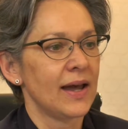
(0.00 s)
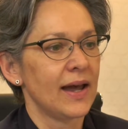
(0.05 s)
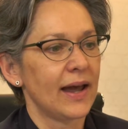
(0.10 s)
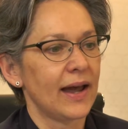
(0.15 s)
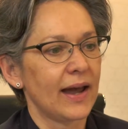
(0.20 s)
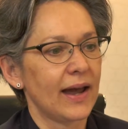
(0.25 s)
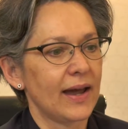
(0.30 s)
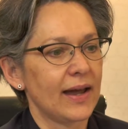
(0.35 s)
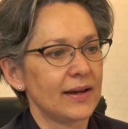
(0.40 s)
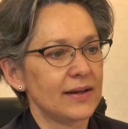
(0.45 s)

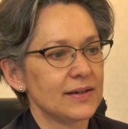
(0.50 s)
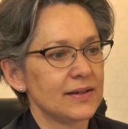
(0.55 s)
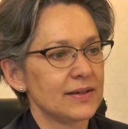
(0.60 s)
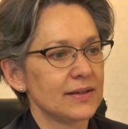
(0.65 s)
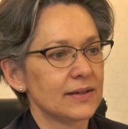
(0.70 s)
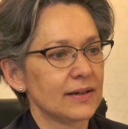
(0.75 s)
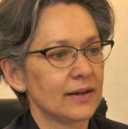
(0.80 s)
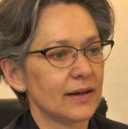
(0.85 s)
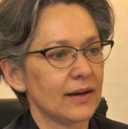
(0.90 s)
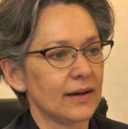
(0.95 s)
And
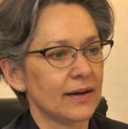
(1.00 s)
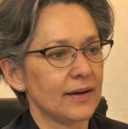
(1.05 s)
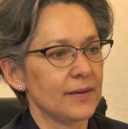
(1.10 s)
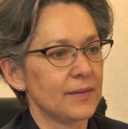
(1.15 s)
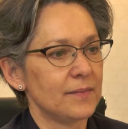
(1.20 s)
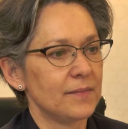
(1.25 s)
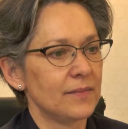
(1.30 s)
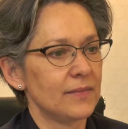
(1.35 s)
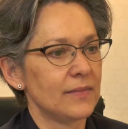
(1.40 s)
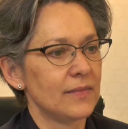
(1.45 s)

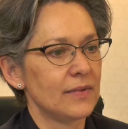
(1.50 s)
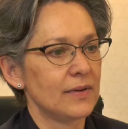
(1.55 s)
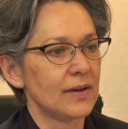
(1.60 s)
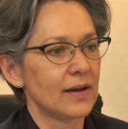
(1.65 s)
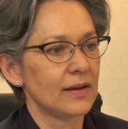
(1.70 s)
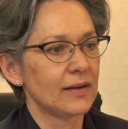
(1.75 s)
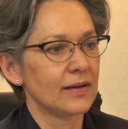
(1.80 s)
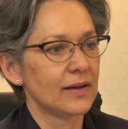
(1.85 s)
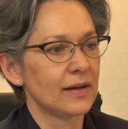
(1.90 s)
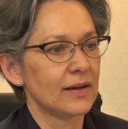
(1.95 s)

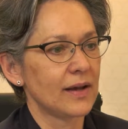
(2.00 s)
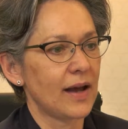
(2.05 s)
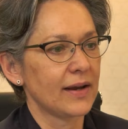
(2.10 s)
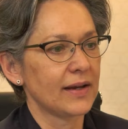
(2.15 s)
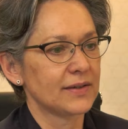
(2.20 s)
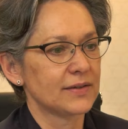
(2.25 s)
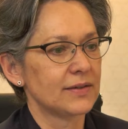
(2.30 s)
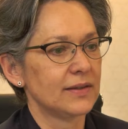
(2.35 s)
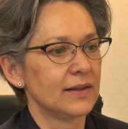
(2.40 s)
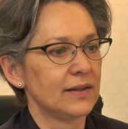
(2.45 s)
I
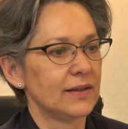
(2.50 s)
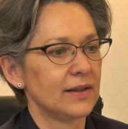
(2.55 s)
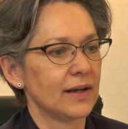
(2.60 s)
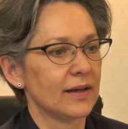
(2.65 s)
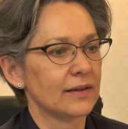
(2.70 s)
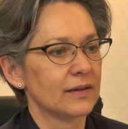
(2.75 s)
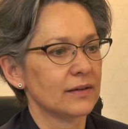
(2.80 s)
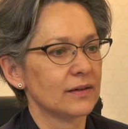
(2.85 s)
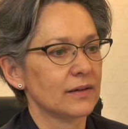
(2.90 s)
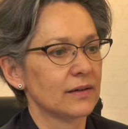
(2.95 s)
guess the
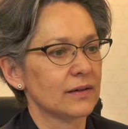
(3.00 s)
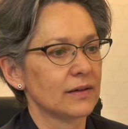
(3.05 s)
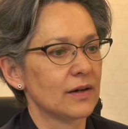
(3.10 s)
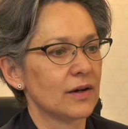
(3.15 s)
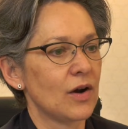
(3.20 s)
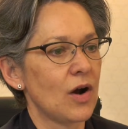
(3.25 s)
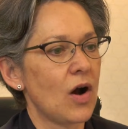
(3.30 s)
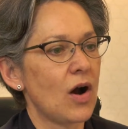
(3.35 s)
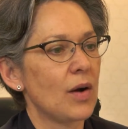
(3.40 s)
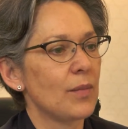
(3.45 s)
other
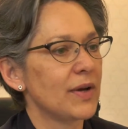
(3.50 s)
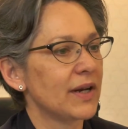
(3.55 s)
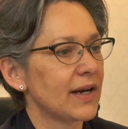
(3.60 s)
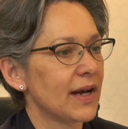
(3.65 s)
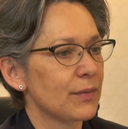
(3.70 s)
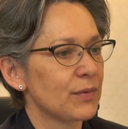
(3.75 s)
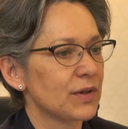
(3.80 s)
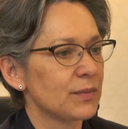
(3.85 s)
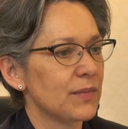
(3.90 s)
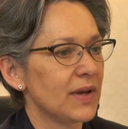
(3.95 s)
comment
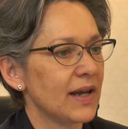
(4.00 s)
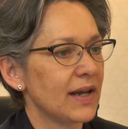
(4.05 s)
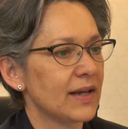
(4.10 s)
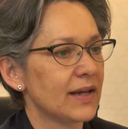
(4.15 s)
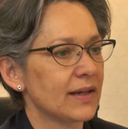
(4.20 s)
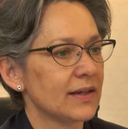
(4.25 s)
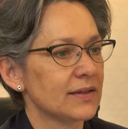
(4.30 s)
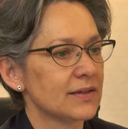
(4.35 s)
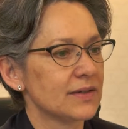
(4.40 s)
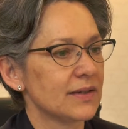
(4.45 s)
I would
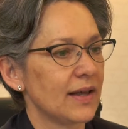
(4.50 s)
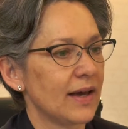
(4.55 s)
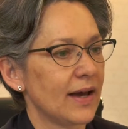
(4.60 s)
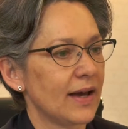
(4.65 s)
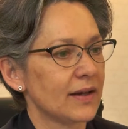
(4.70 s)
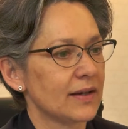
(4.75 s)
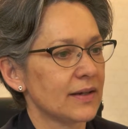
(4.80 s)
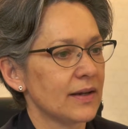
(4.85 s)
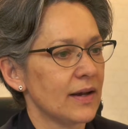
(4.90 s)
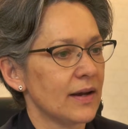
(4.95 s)
make is
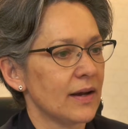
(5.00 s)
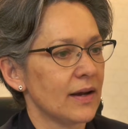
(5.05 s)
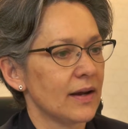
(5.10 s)
that